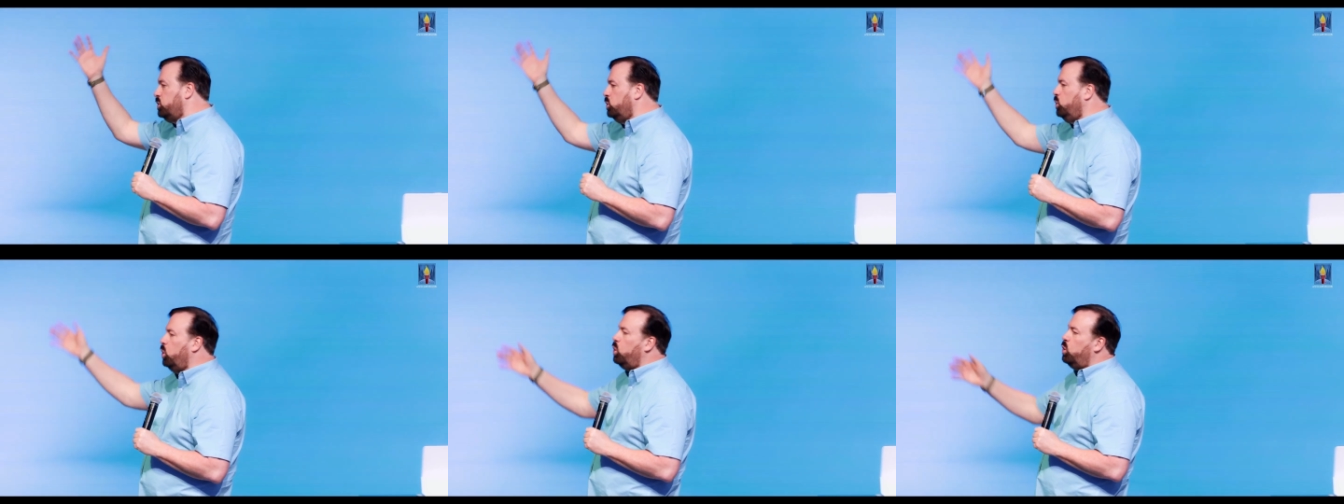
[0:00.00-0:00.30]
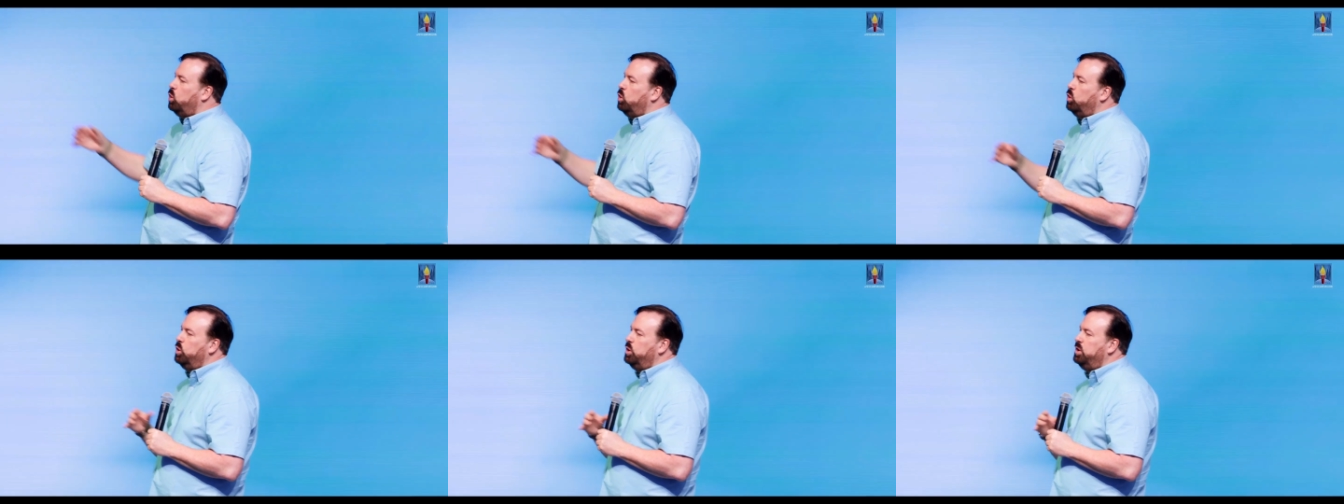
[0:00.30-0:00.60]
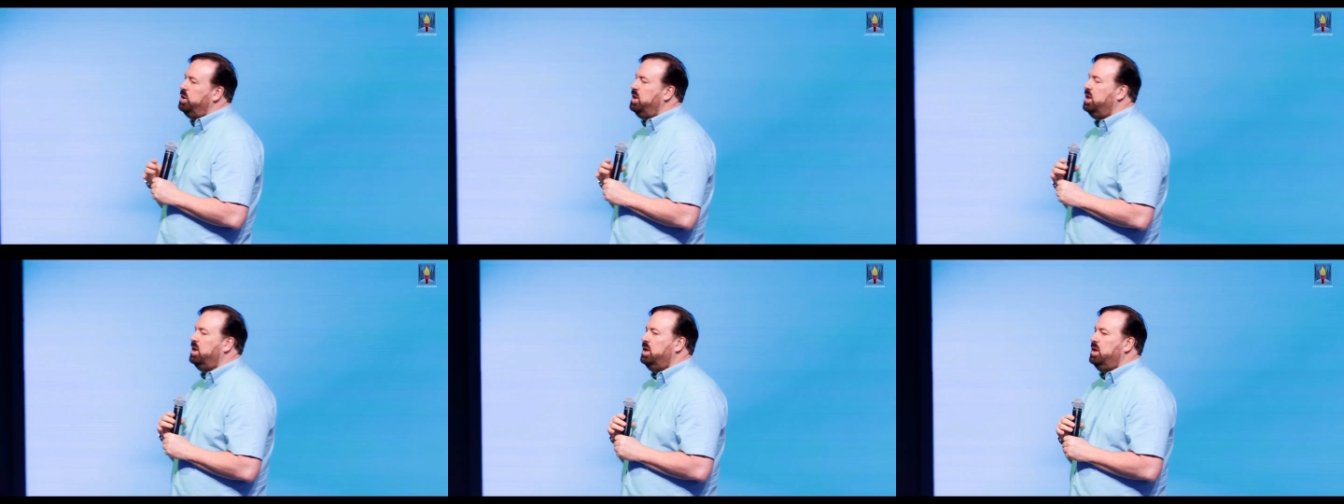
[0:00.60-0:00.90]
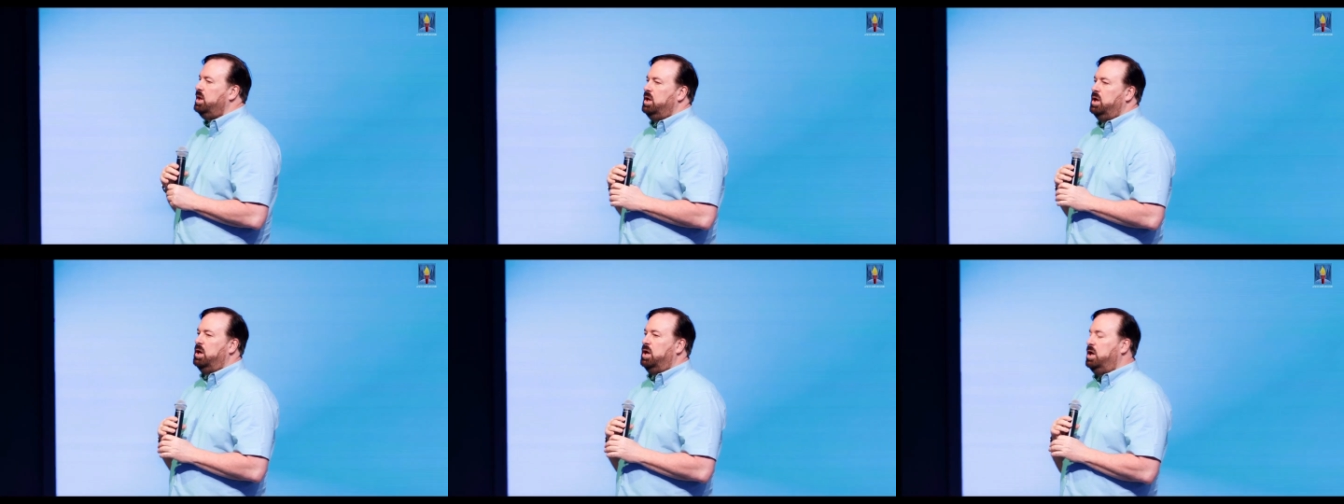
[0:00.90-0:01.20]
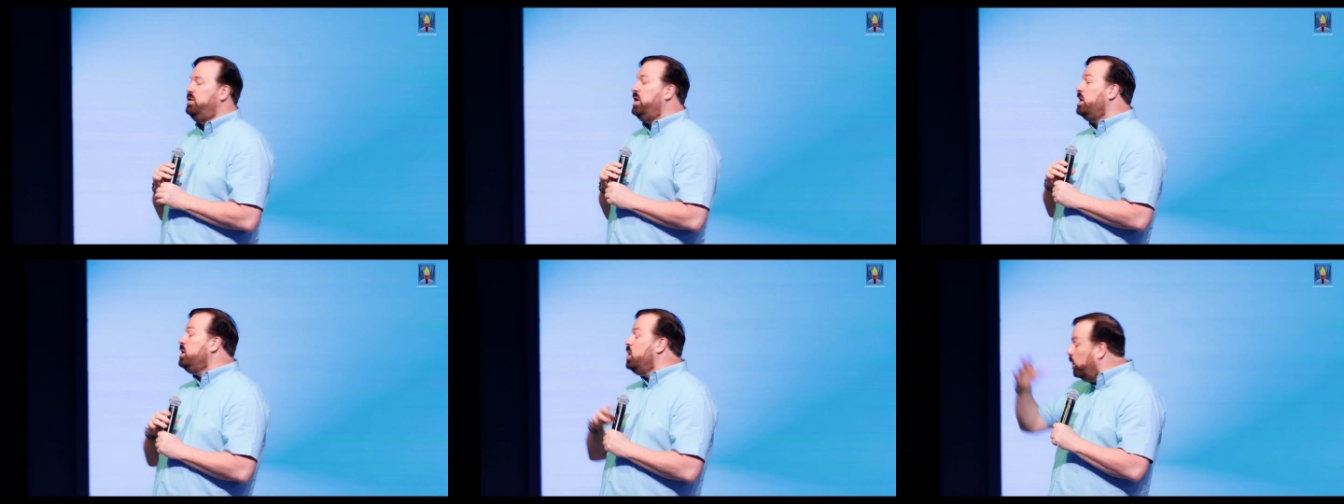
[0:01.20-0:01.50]
Lord.
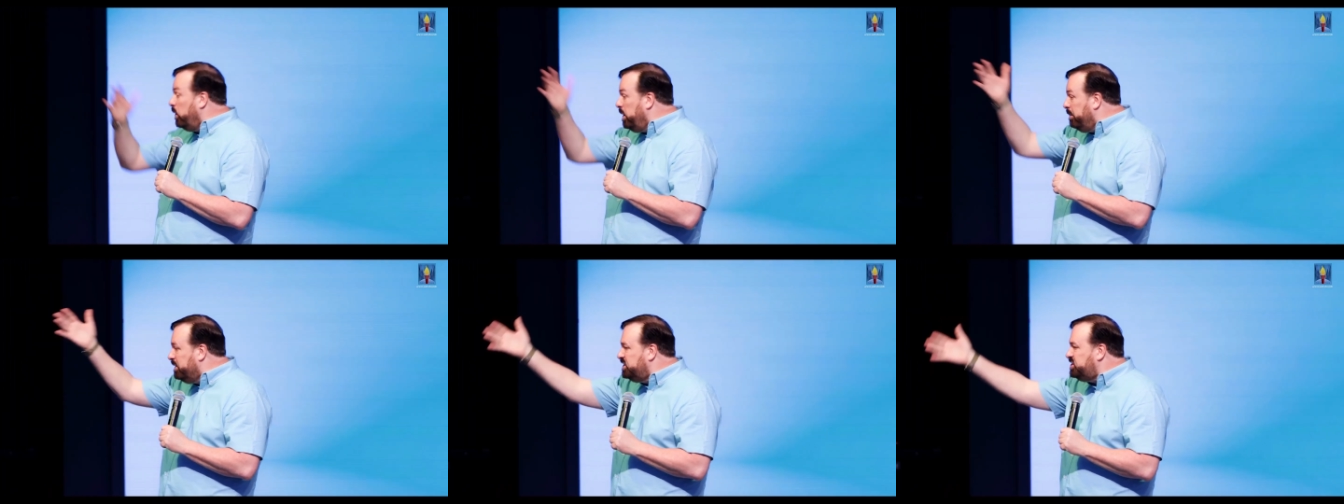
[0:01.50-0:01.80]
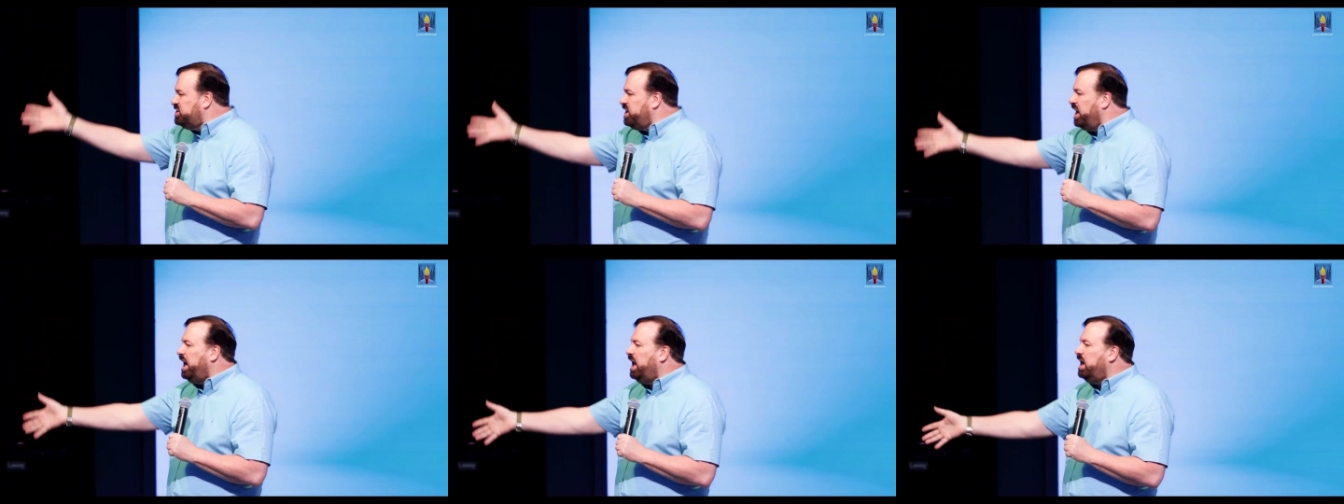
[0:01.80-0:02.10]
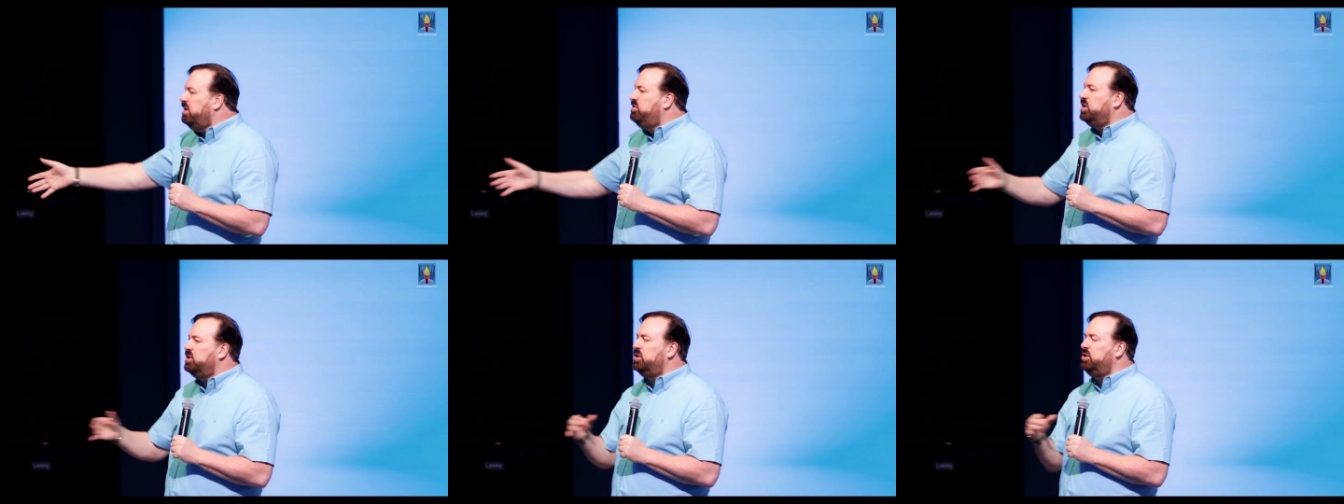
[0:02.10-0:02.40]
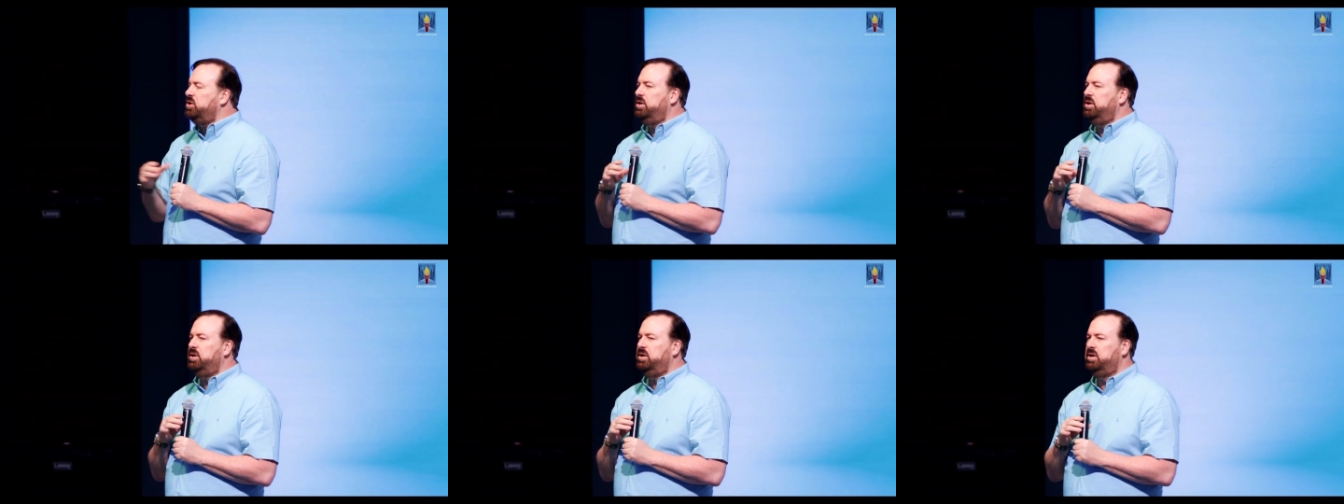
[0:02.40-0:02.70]
They know him as Savior.